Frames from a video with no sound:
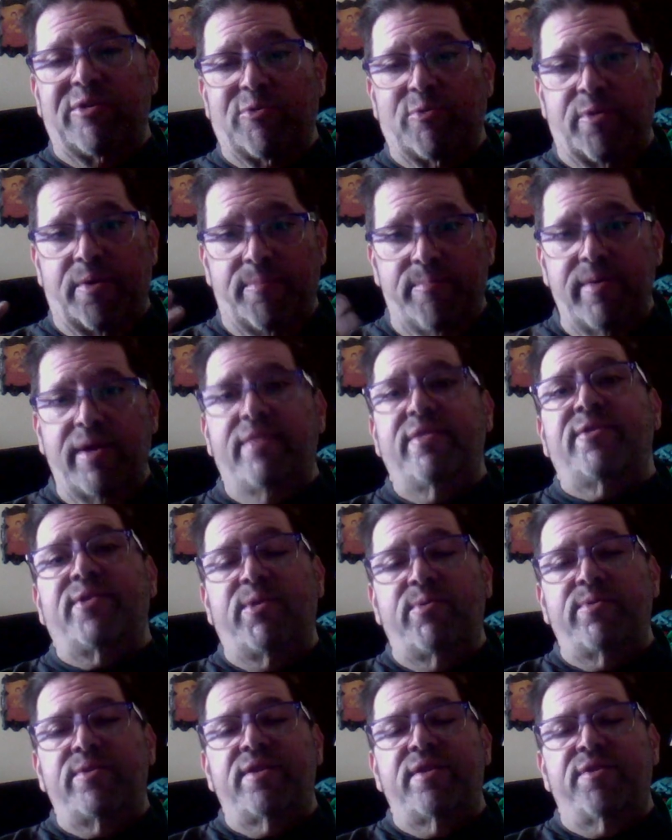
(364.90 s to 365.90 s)
want to admit that she
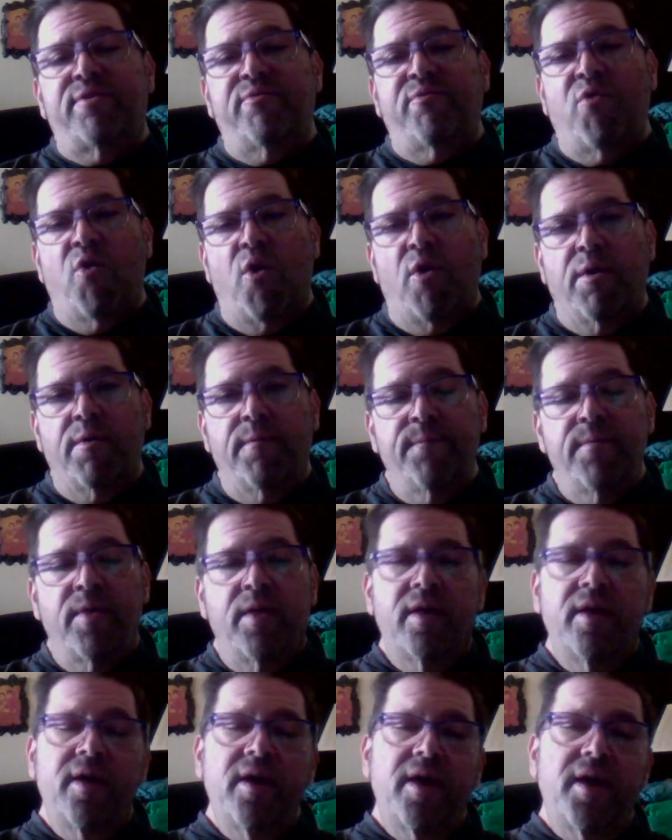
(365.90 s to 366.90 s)
was in the wrong,
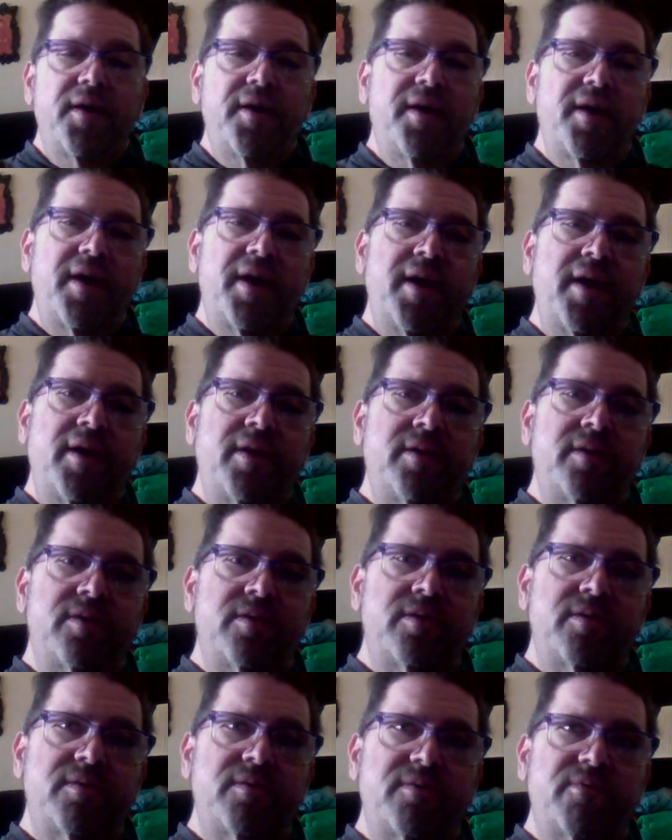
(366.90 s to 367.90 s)
and
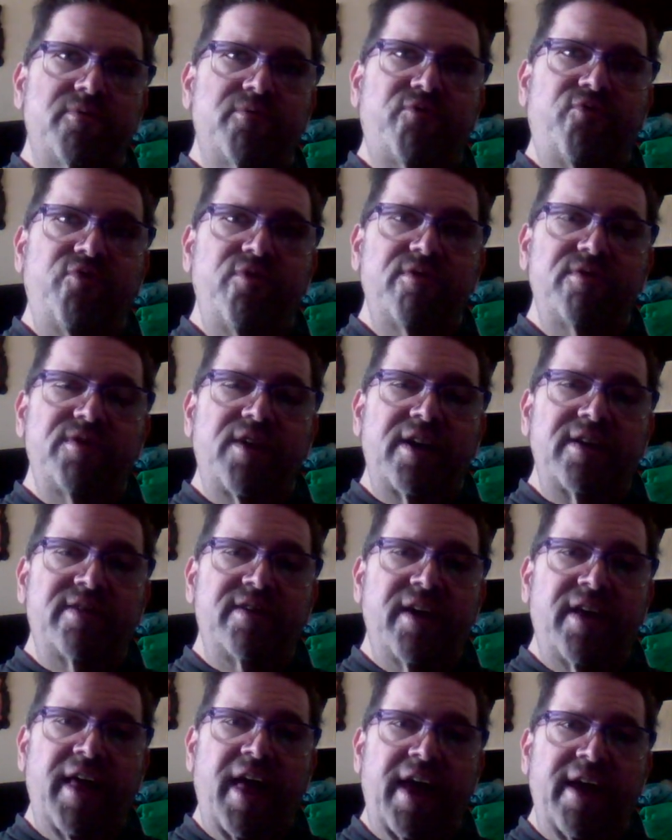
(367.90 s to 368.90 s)
feel like
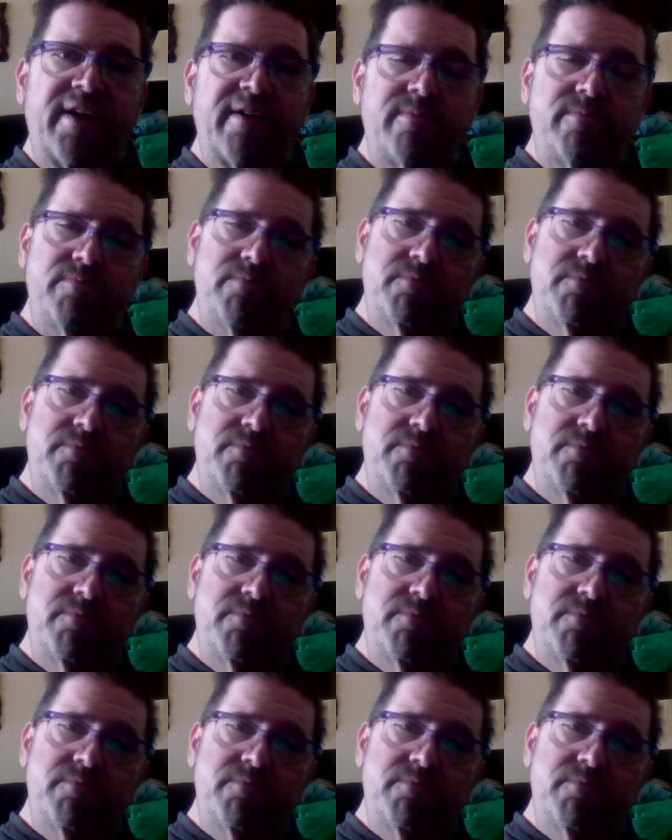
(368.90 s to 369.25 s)
that